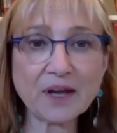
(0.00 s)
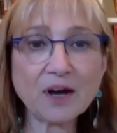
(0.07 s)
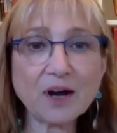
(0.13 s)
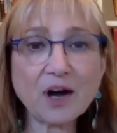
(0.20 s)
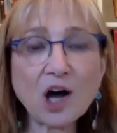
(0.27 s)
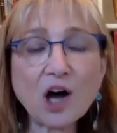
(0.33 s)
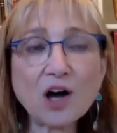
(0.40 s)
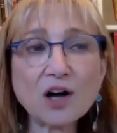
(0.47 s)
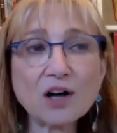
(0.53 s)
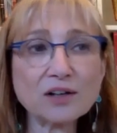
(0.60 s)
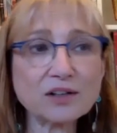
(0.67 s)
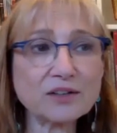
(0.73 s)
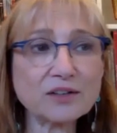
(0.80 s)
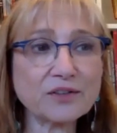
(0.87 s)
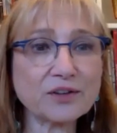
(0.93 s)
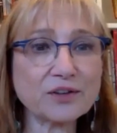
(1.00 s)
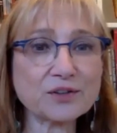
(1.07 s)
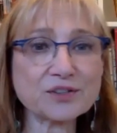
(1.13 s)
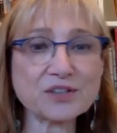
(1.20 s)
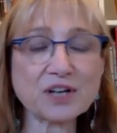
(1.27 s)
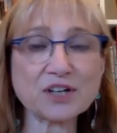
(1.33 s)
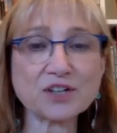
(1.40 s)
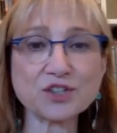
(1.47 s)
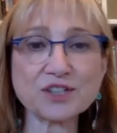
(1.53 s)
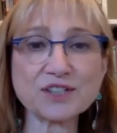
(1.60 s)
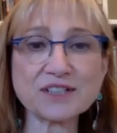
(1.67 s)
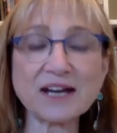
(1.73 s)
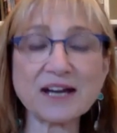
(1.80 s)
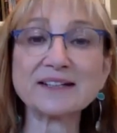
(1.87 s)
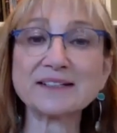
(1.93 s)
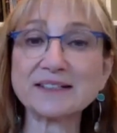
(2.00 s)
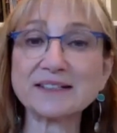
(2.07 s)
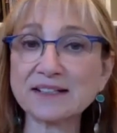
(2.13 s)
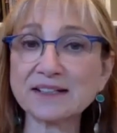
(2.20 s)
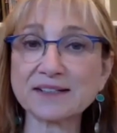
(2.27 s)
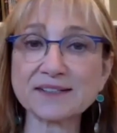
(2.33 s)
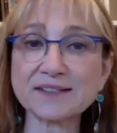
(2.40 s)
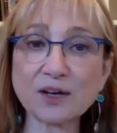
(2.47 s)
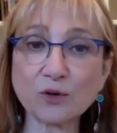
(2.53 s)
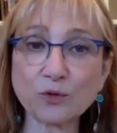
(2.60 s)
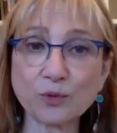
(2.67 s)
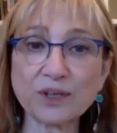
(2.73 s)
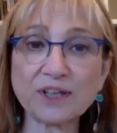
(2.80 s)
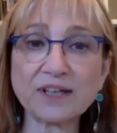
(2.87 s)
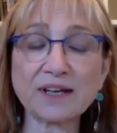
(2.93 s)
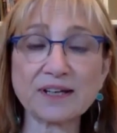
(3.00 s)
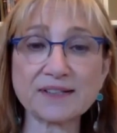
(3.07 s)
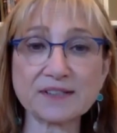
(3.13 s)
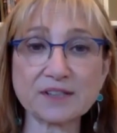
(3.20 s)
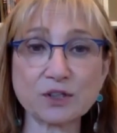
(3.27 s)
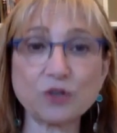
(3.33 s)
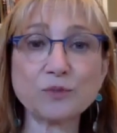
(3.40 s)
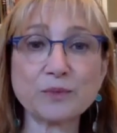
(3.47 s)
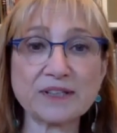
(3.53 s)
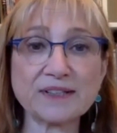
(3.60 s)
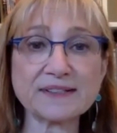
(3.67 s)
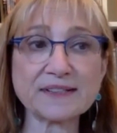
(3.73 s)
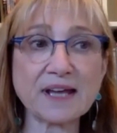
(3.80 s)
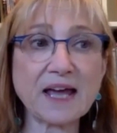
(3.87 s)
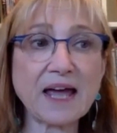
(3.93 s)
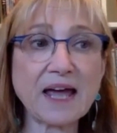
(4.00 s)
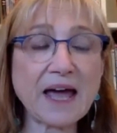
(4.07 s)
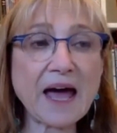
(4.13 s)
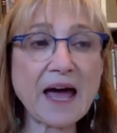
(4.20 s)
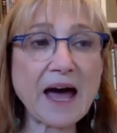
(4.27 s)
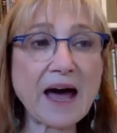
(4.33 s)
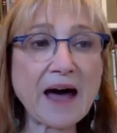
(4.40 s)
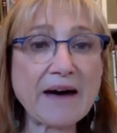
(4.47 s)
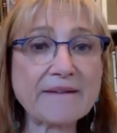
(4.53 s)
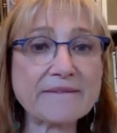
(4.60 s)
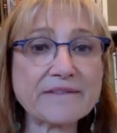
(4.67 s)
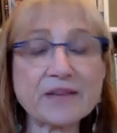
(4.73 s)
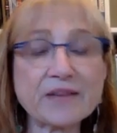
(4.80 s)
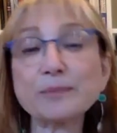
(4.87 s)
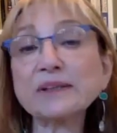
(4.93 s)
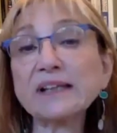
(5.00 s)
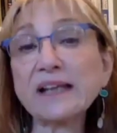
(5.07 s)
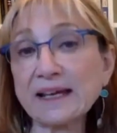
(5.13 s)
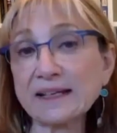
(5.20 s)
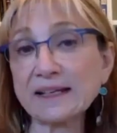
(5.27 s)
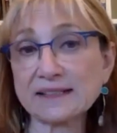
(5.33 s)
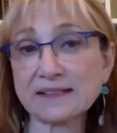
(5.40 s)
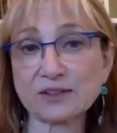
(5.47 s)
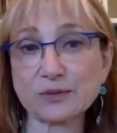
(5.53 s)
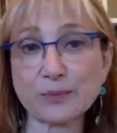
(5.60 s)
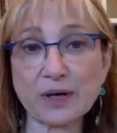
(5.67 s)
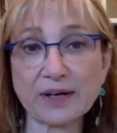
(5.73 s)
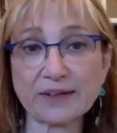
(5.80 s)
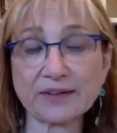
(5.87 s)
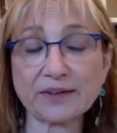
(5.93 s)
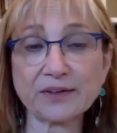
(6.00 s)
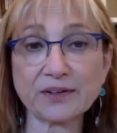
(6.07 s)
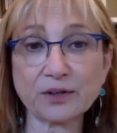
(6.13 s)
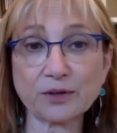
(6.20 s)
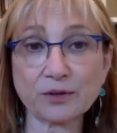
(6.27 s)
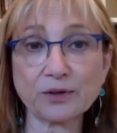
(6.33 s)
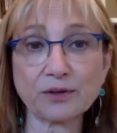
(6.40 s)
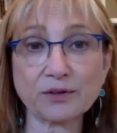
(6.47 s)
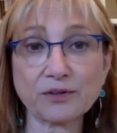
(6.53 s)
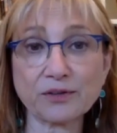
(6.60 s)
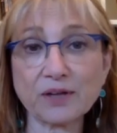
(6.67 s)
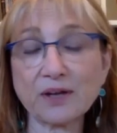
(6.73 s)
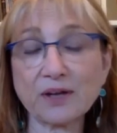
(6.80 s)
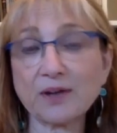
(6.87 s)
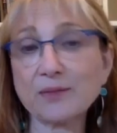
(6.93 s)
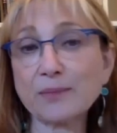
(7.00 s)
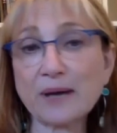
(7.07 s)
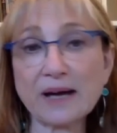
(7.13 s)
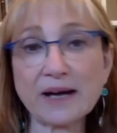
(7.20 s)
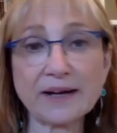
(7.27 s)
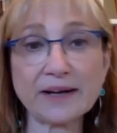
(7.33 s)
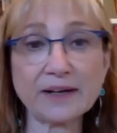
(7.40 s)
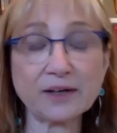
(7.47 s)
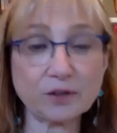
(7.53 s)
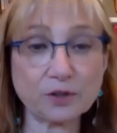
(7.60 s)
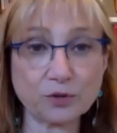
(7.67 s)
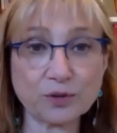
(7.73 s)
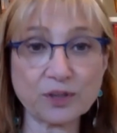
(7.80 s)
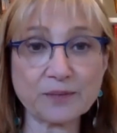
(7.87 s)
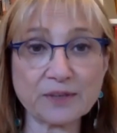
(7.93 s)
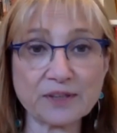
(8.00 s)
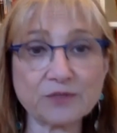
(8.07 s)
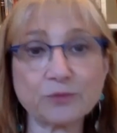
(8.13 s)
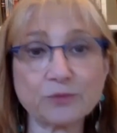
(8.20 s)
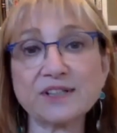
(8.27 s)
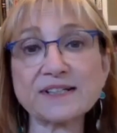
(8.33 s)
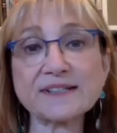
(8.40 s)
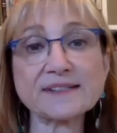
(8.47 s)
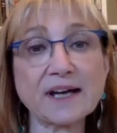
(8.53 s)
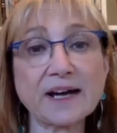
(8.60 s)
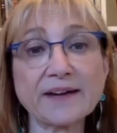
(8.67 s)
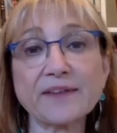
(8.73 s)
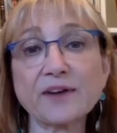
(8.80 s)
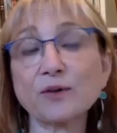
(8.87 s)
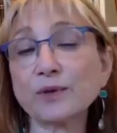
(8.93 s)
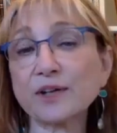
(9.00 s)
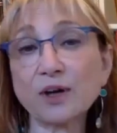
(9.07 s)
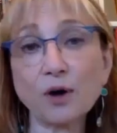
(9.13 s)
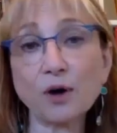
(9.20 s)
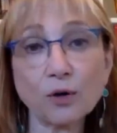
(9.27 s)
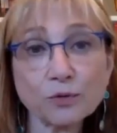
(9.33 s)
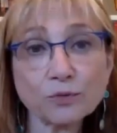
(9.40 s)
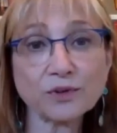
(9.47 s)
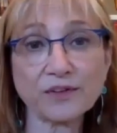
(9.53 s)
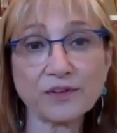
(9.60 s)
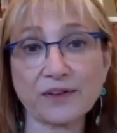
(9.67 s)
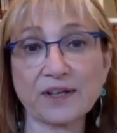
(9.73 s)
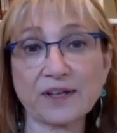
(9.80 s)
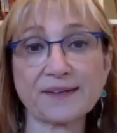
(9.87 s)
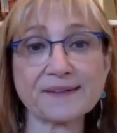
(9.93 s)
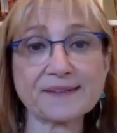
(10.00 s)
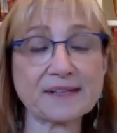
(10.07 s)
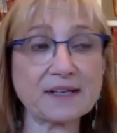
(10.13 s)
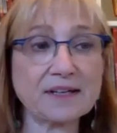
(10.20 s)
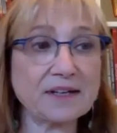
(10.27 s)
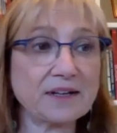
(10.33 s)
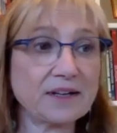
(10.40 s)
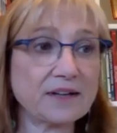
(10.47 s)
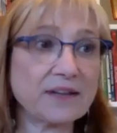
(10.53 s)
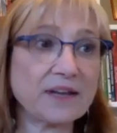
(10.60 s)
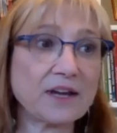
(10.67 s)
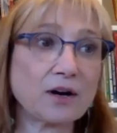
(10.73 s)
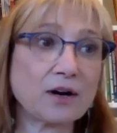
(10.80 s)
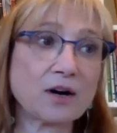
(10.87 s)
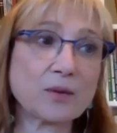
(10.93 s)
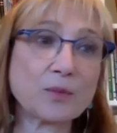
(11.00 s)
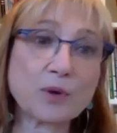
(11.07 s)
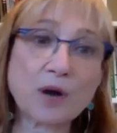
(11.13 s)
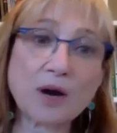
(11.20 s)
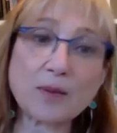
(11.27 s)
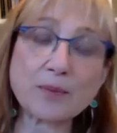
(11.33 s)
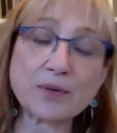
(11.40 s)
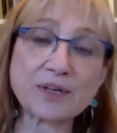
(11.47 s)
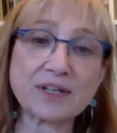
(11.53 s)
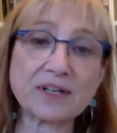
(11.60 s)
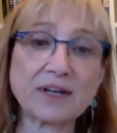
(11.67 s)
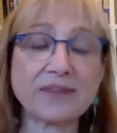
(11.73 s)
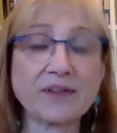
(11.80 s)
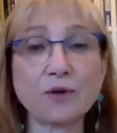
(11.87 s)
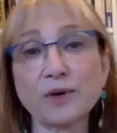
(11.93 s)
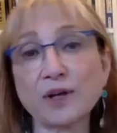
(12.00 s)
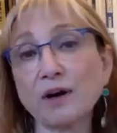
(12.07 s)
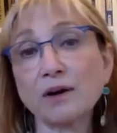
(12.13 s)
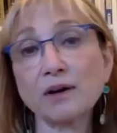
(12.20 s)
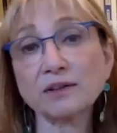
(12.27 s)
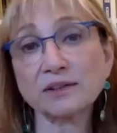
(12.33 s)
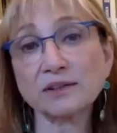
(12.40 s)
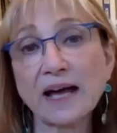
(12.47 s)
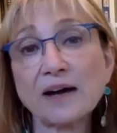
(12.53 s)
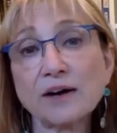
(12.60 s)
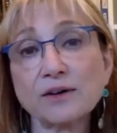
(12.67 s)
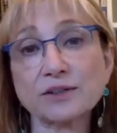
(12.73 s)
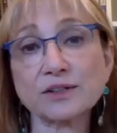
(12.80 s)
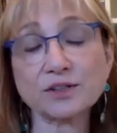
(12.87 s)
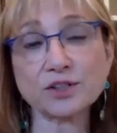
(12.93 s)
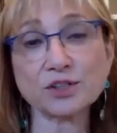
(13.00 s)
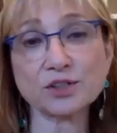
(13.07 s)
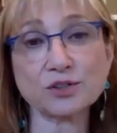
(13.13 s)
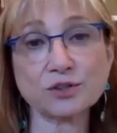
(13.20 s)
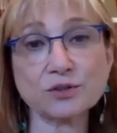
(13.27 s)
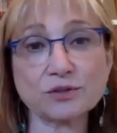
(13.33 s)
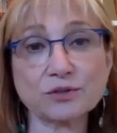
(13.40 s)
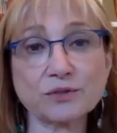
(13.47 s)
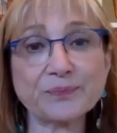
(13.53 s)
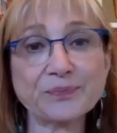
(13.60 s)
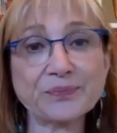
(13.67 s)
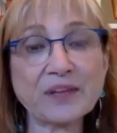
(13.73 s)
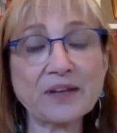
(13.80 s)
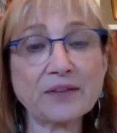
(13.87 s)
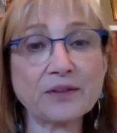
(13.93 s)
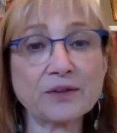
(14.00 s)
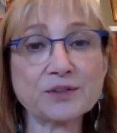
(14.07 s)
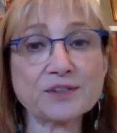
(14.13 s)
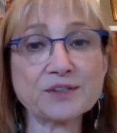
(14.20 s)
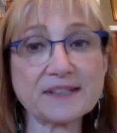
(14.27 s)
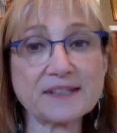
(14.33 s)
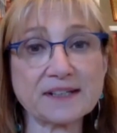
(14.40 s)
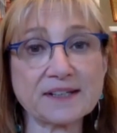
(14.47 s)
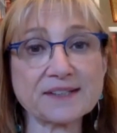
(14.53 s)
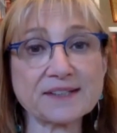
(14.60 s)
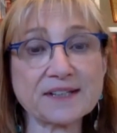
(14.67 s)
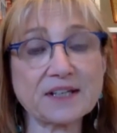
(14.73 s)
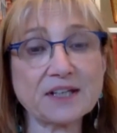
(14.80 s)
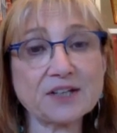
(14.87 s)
All of those are just ideas that we as humans have implanted upon the earth by agreement. We decide that we own things, they are our property, and that we are allowed to do those things.